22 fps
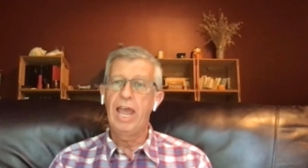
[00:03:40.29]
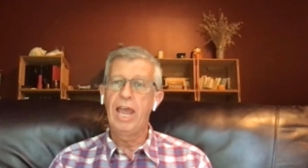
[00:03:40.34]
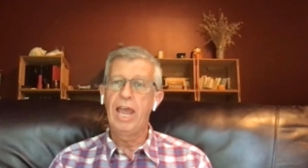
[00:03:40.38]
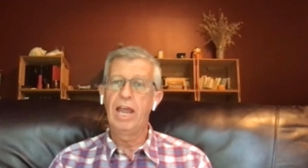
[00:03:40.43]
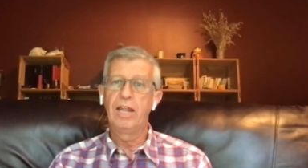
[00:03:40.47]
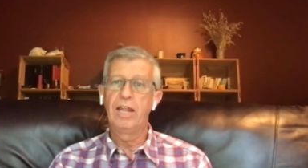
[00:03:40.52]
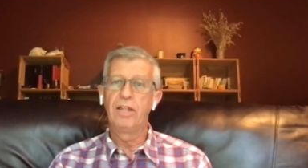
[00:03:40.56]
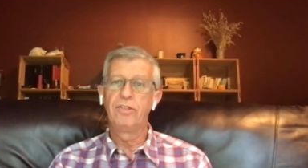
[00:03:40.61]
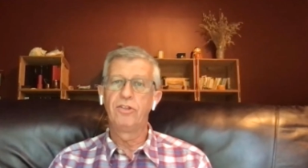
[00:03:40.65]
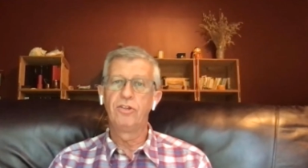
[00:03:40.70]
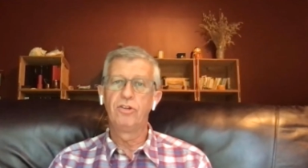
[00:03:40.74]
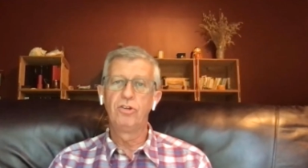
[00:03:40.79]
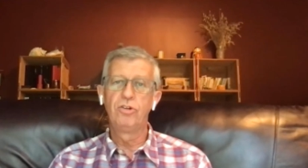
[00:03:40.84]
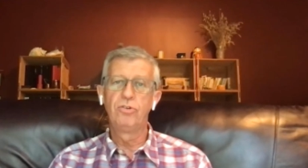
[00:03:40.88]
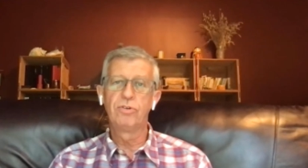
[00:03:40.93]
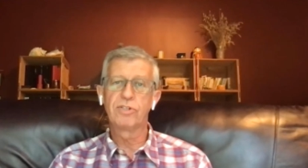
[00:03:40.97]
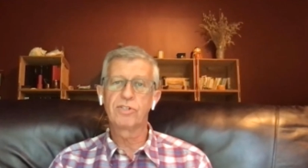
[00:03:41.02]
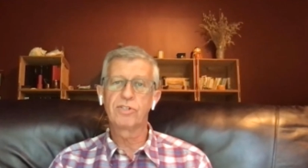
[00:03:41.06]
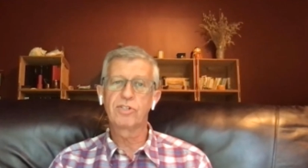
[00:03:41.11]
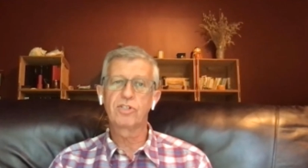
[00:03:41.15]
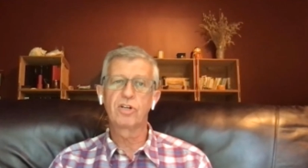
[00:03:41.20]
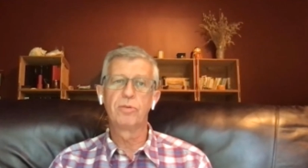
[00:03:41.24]
And the
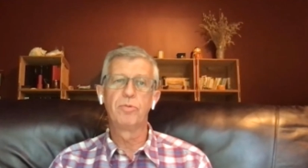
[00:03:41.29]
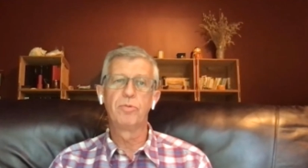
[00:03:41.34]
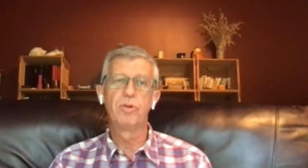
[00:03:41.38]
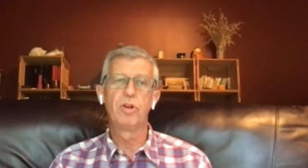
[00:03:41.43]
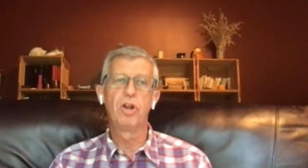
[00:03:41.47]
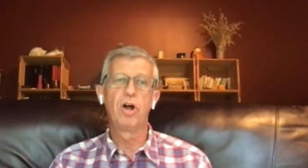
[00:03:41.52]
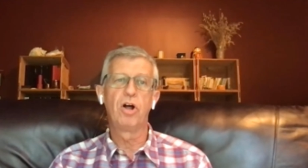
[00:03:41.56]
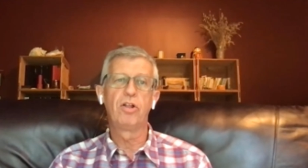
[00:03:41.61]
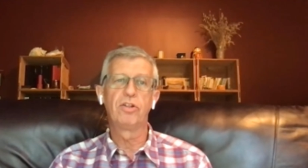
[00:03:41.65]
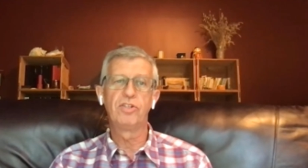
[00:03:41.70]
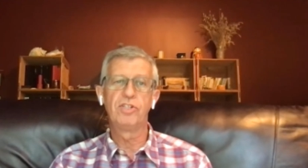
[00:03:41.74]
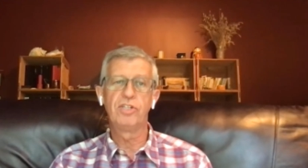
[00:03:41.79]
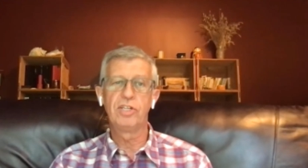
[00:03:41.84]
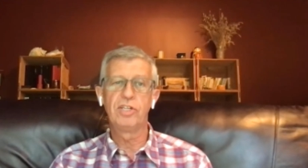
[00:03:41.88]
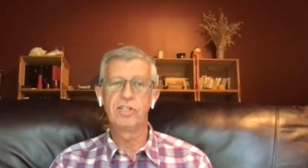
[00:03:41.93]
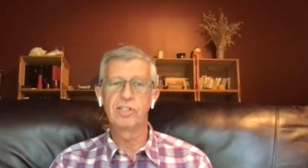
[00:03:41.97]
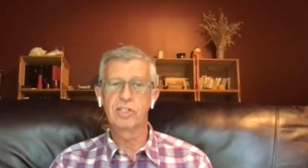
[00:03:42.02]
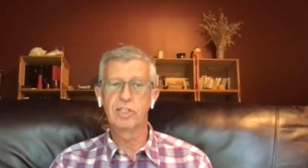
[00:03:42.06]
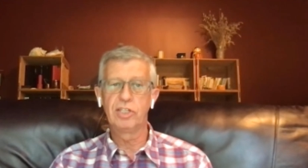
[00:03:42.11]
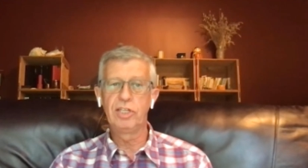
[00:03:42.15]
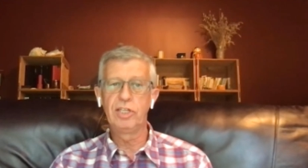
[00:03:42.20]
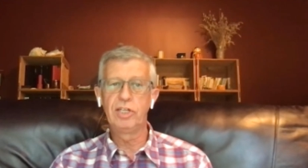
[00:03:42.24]
newest terminology
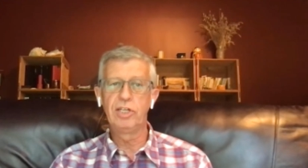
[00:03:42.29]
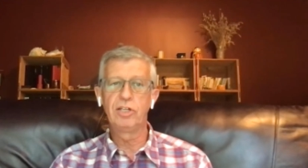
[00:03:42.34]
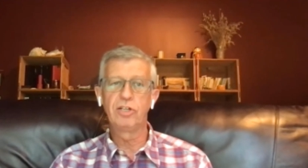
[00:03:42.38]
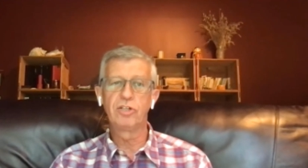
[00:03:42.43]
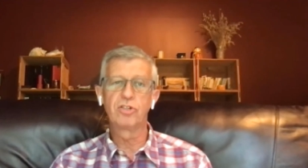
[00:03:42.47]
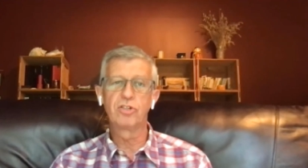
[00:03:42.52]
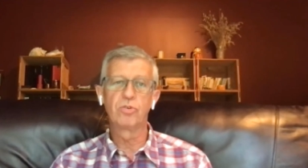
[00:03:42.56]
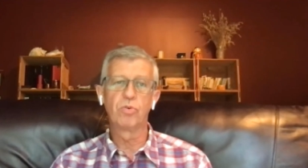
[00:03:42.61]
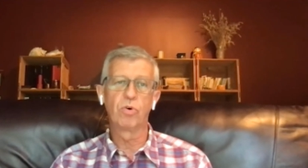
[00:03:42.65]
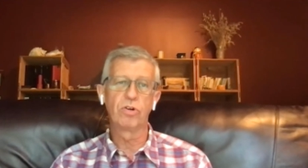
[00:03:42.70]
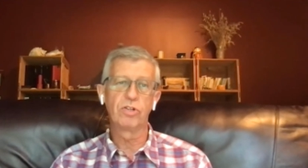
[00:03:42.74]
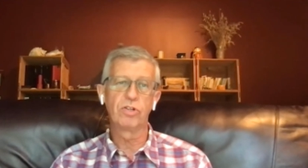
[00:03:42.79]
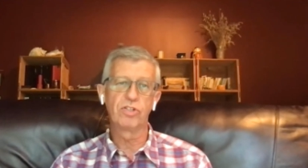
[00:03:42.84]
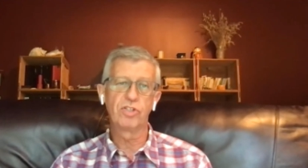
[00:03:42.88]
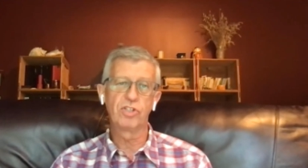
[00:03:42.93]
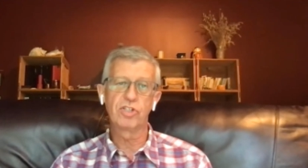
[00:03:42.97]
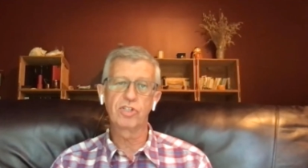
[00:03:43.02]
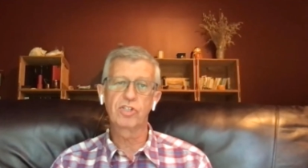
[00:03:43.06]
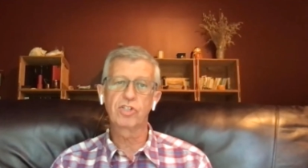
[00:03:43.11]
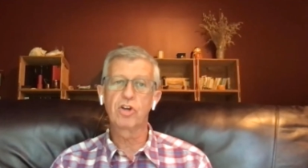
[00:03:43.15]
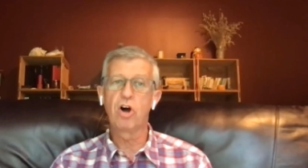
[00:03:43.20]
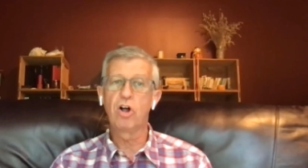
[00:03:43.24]
is leaning towards
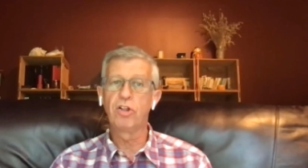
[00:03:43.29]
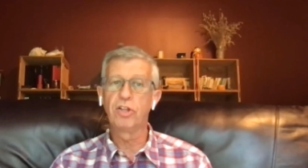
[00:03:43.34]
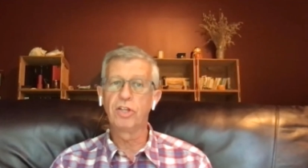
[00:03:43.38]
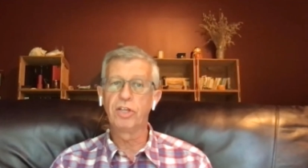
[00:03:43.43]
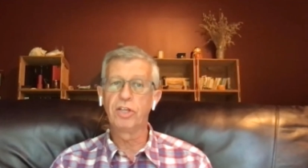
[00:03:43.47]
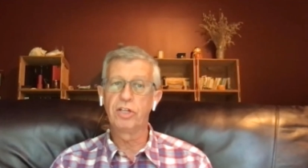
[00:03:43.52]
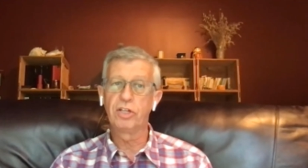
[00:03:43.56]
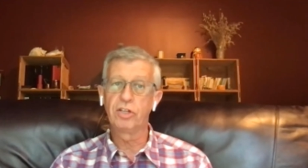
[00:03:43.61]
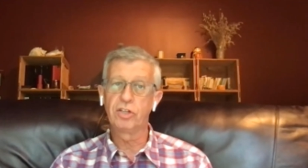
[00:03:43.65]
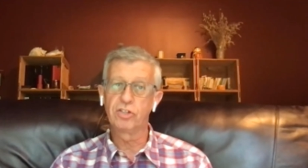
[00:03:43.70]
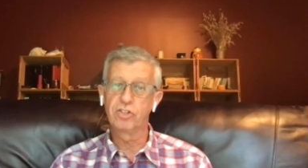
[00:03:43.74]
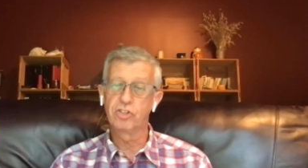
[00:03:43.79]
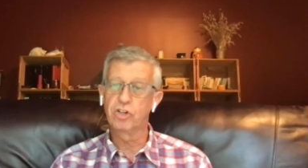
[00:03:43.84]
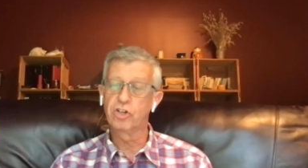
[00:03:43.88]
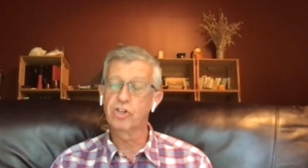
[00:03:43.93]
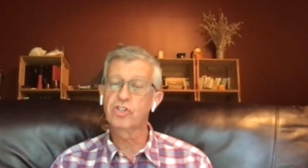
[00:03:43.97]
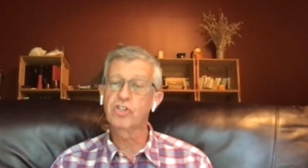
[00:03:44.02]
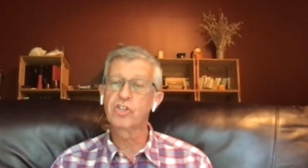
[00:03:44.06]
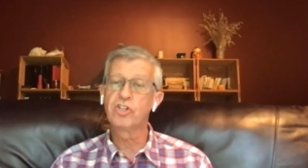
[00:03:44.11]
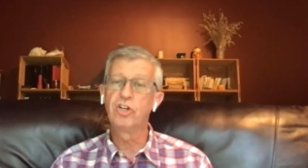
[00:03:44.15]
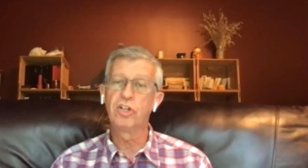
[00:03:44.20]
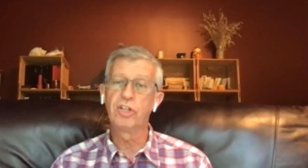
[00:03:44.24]
just calling it
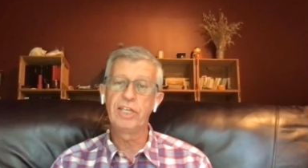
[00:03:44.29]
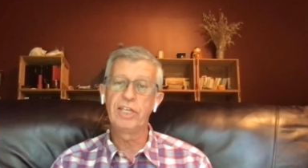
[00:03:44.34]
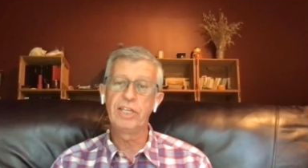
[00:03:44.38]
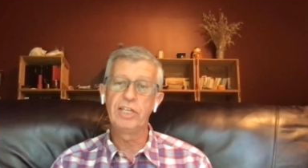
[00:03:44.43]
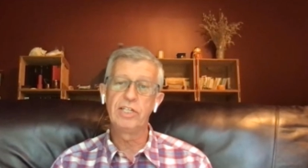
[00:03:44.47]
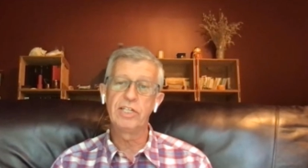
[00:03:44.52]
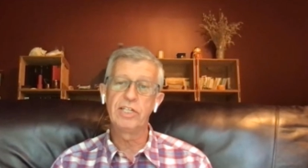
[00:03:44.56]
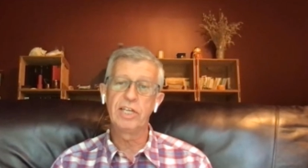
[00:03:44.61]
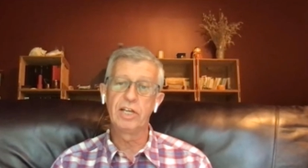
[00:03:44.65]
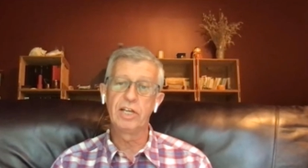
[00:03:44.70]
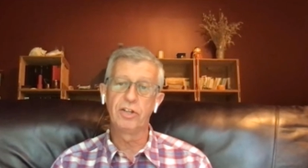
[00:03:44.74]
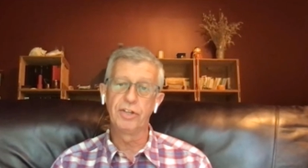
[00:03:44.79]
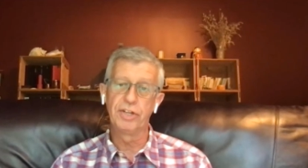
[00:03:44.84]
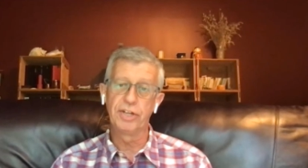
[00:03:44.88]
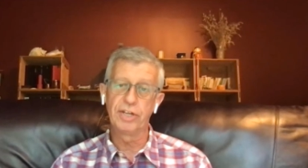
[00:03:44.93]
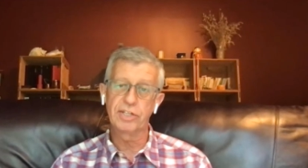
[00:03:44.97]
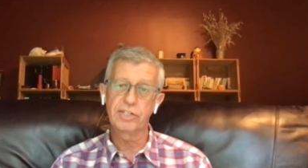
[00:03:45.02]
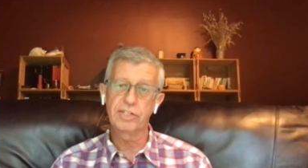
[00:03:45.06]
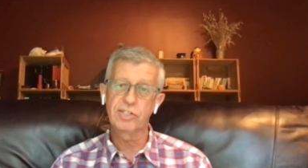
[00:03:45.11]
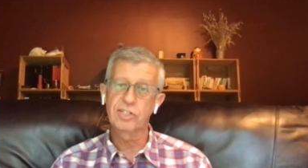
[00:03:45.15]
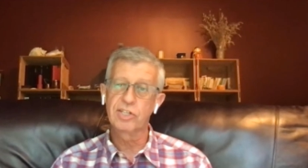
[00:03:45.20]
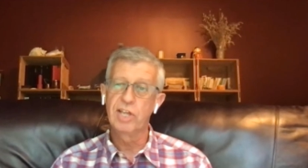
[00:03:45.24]
exertional heat
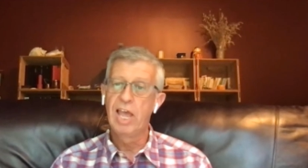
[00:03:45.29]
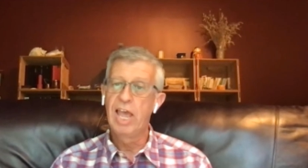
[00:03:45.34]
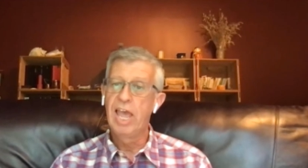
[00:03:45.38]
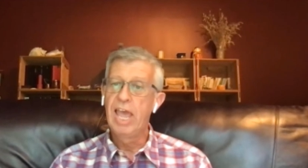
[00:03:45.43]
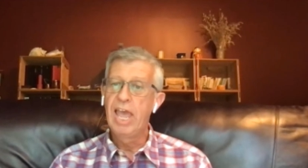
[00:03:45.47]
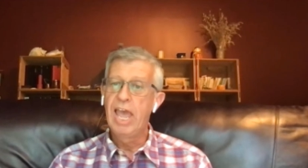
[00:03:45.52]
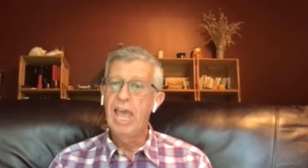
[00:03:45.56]
illness